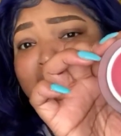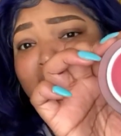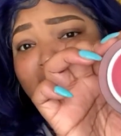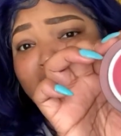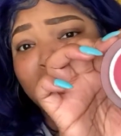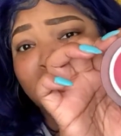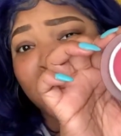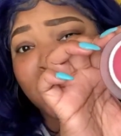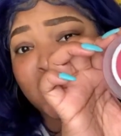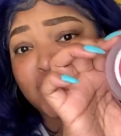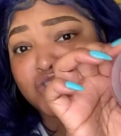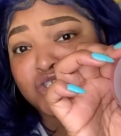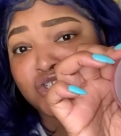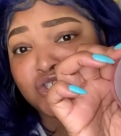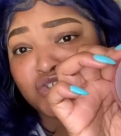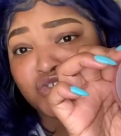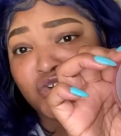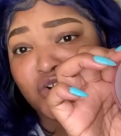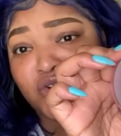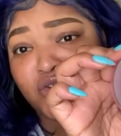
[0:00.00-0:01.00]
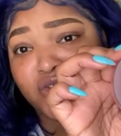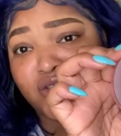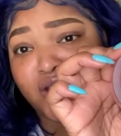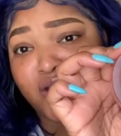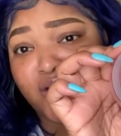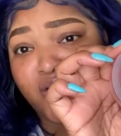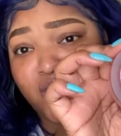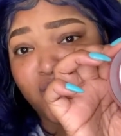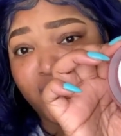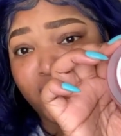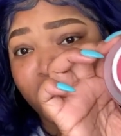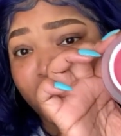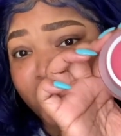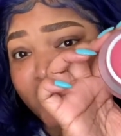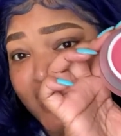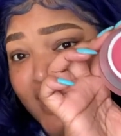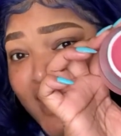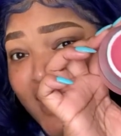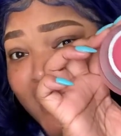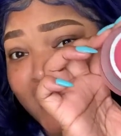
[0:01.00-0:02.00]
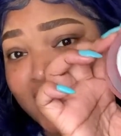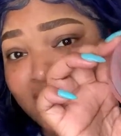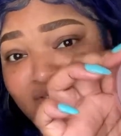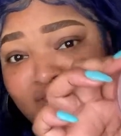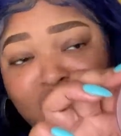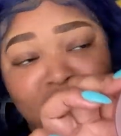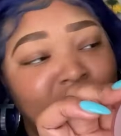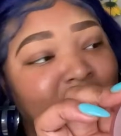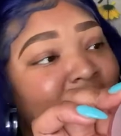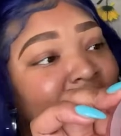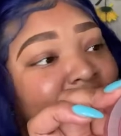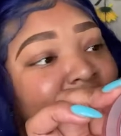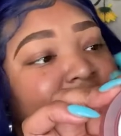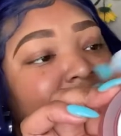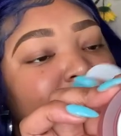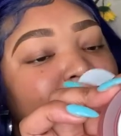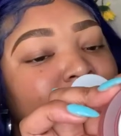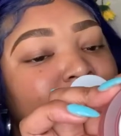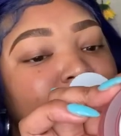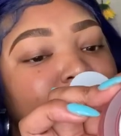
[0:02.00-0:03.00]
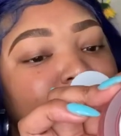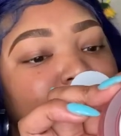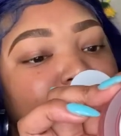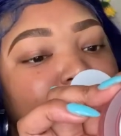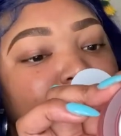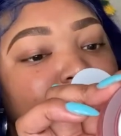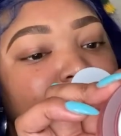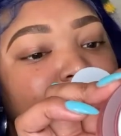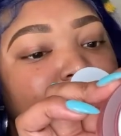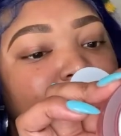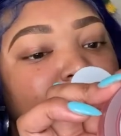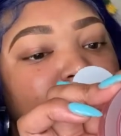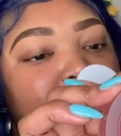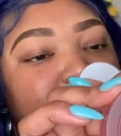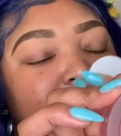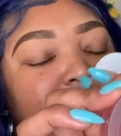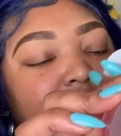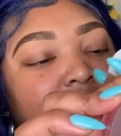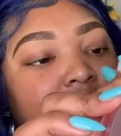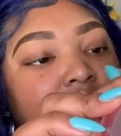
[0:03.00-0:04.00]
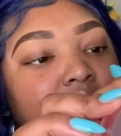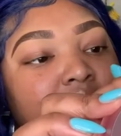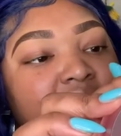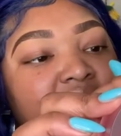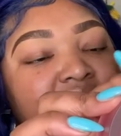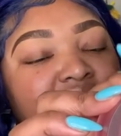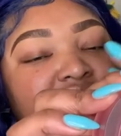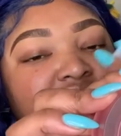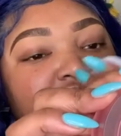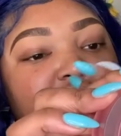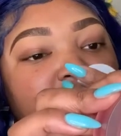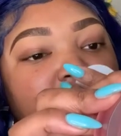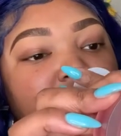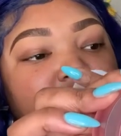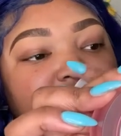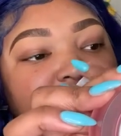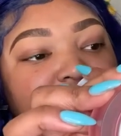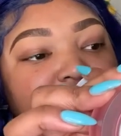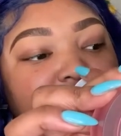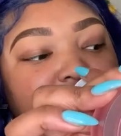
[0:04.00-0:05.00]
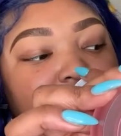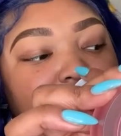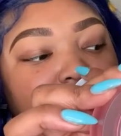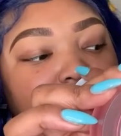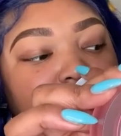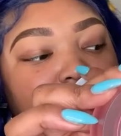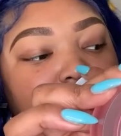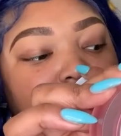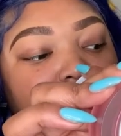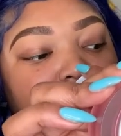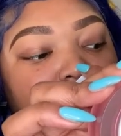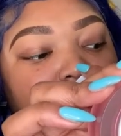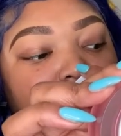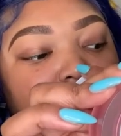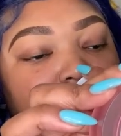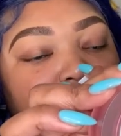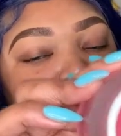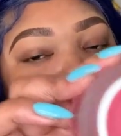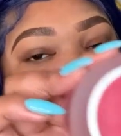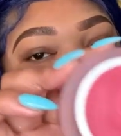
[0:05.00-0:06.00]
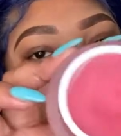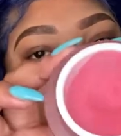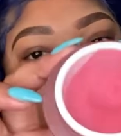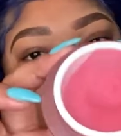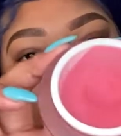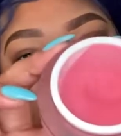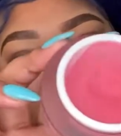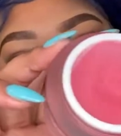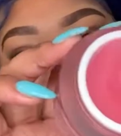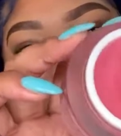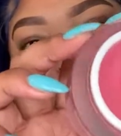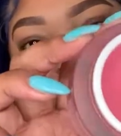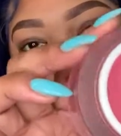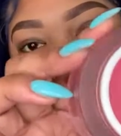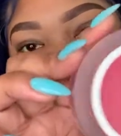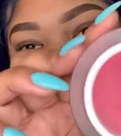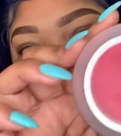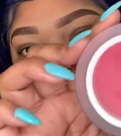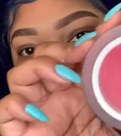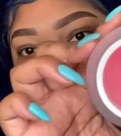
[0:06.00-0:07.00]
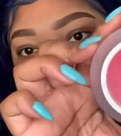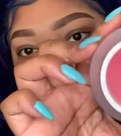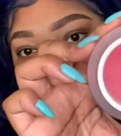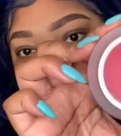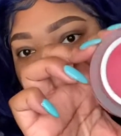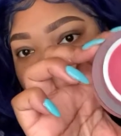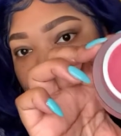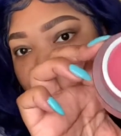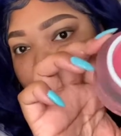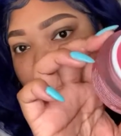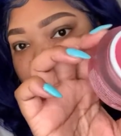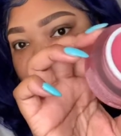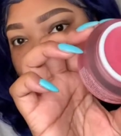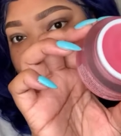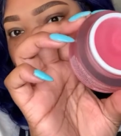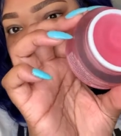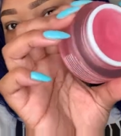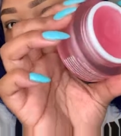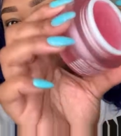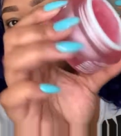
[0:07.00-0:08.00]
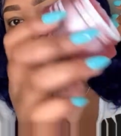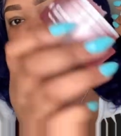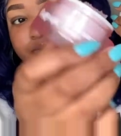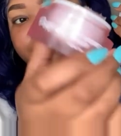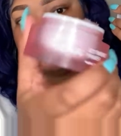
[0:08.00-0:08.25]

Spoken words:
like an edge control, y'all. I ain't even gonna lie. Oh, it has fragrance in it. Oh. So